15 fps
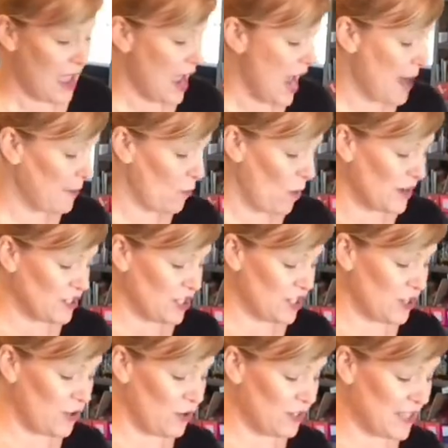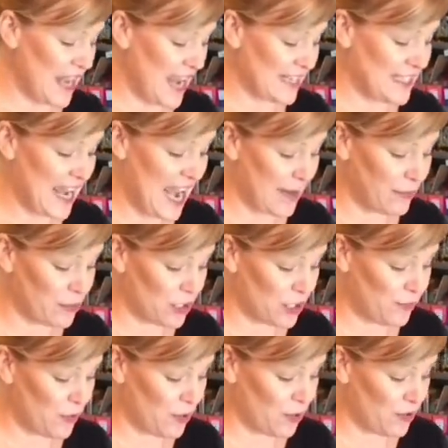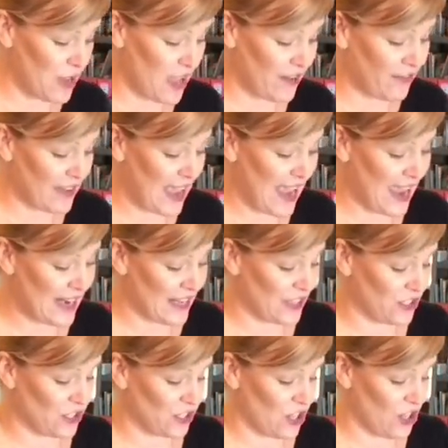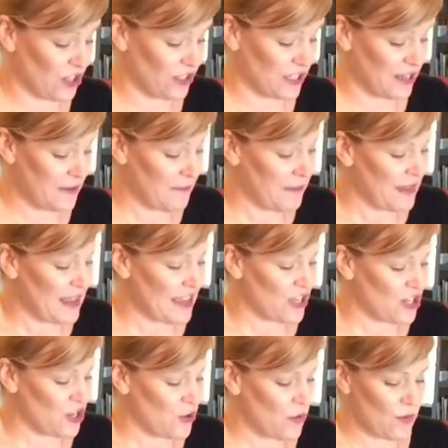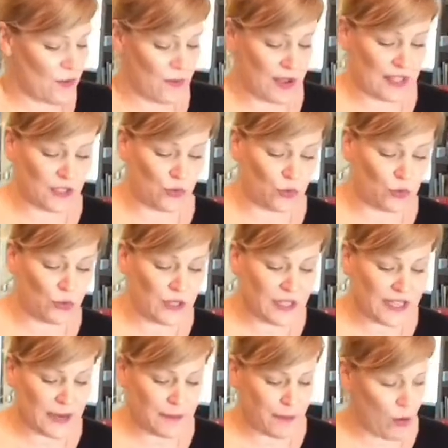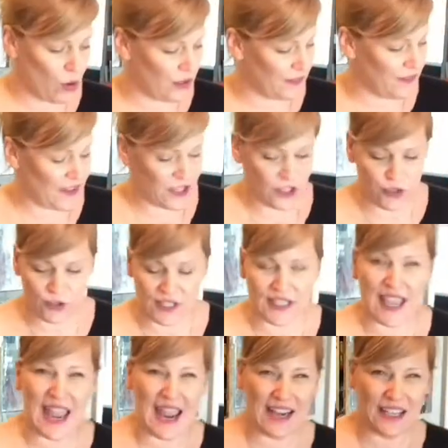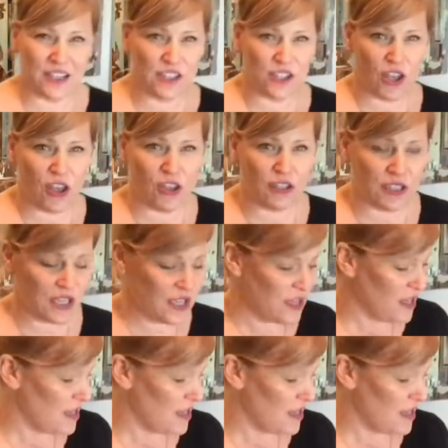I'm going to use a tablespoon of canning salt. It's really important that you use a canning salt